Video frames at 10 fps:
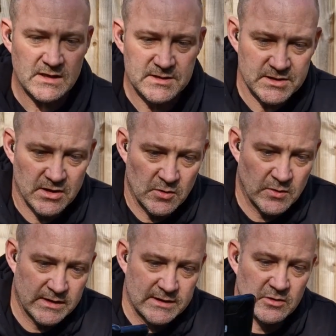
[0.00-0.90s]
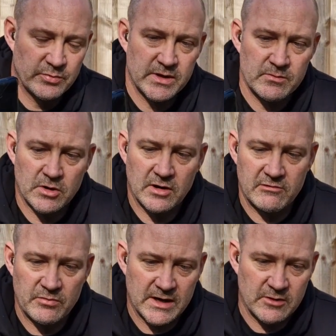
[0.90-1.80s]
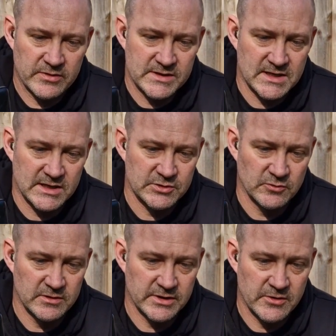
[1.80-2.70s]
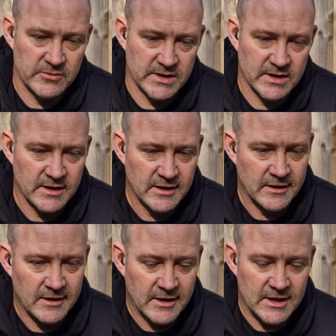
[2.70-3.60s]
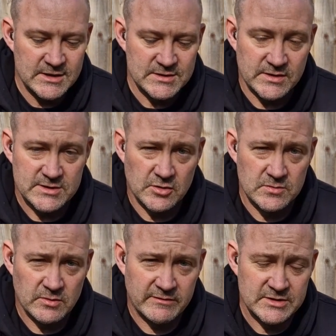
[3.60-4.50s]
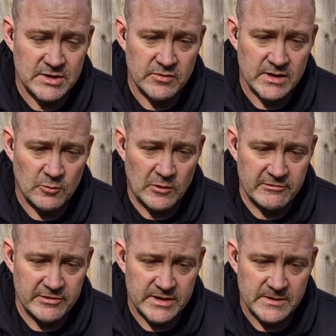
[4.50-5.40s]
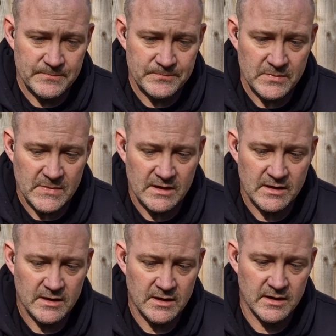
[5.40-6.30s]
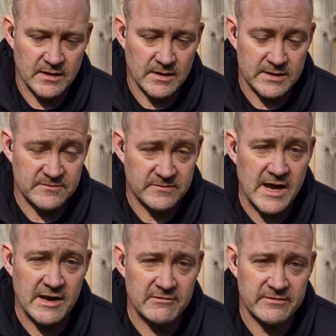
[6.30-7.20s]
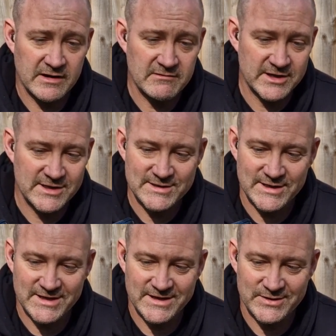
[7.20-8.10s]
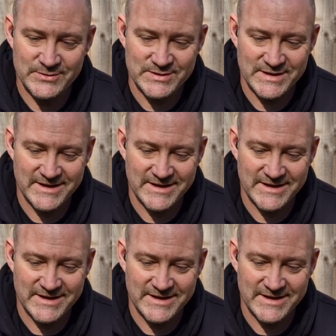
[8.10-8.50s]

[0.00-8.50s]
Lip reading: So a little bit more about this actual unit. So this comes with a 2-year warranty. It's very easy to use.